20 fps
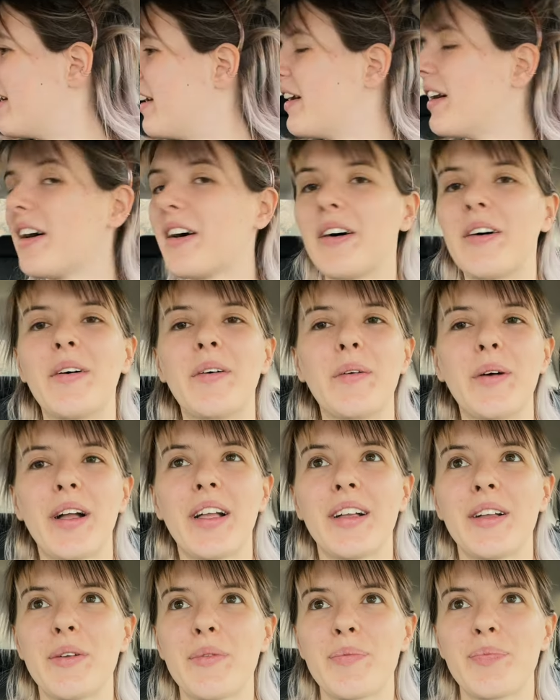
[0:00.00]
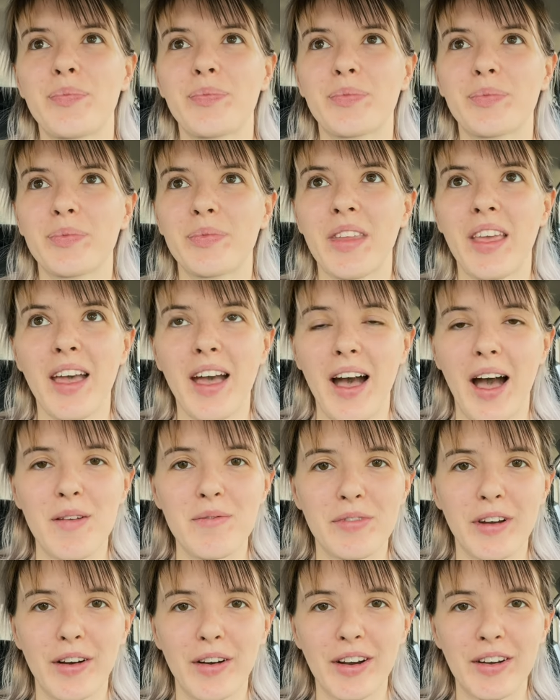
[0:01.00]
Oh,
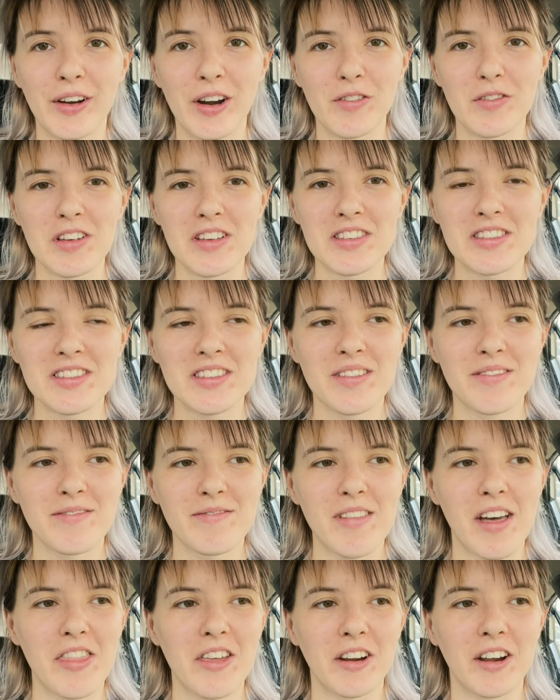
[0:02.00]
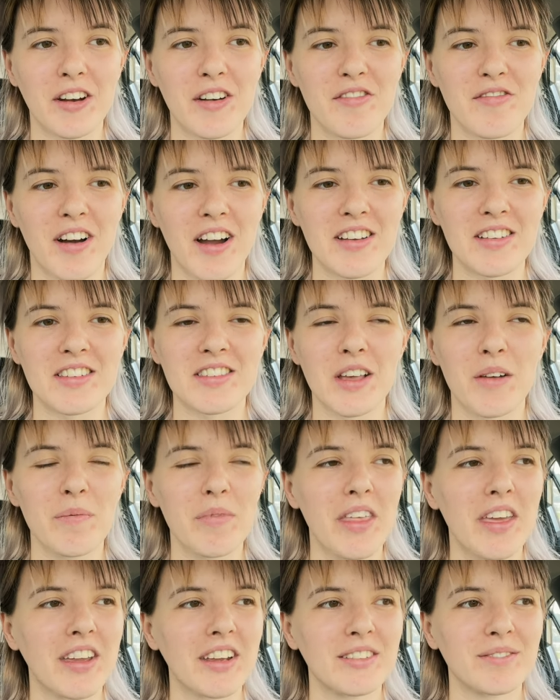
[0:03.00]
I'm very nervous that they're gonna find
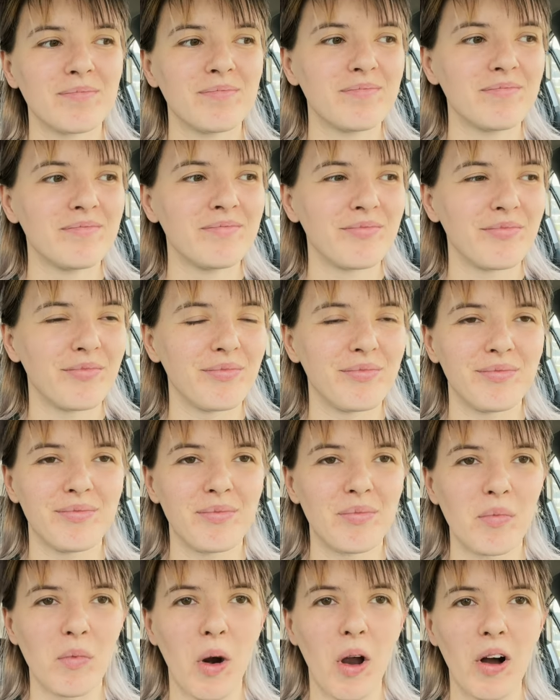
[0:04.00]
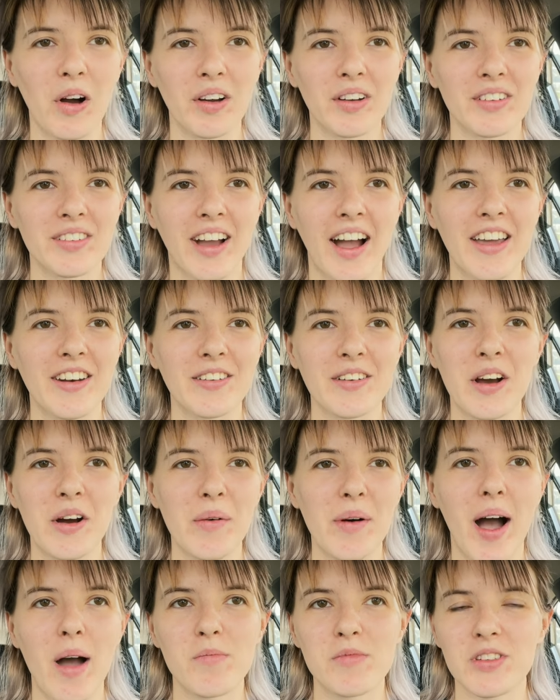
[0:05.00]
something wrong. I don't
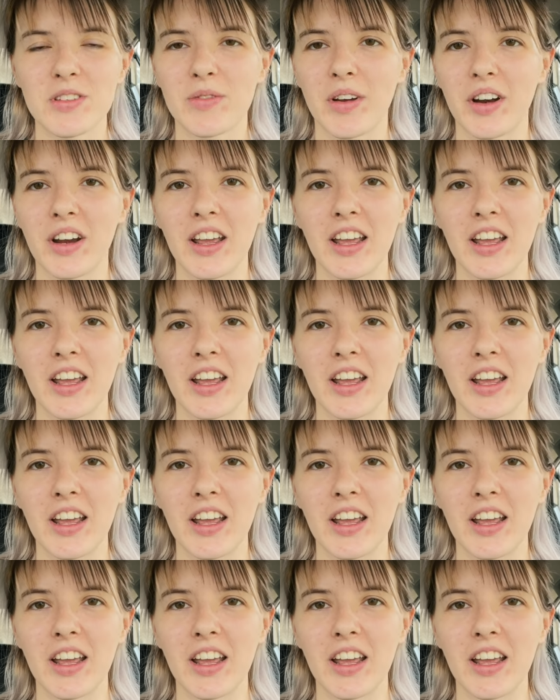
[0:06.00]
know, I'm just very